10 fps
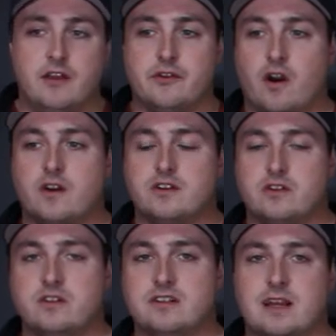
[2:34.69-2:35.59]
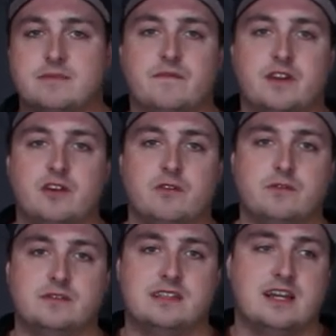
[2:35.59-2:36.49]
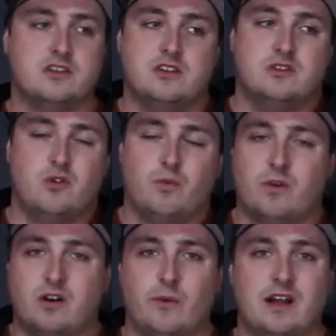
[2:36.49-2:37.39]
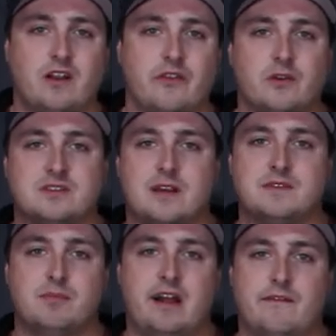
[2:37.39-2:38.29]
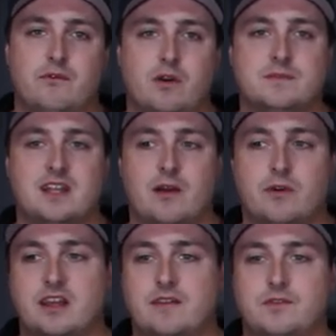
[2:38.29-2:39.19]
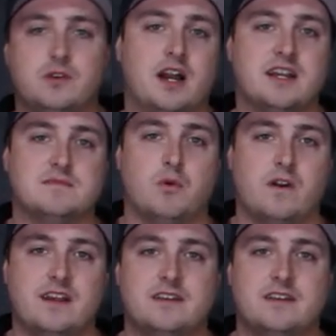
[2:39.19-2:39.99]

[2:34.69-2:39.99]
There are certain types of videos that just don't work well on those types of platforms, and I want to give you guys more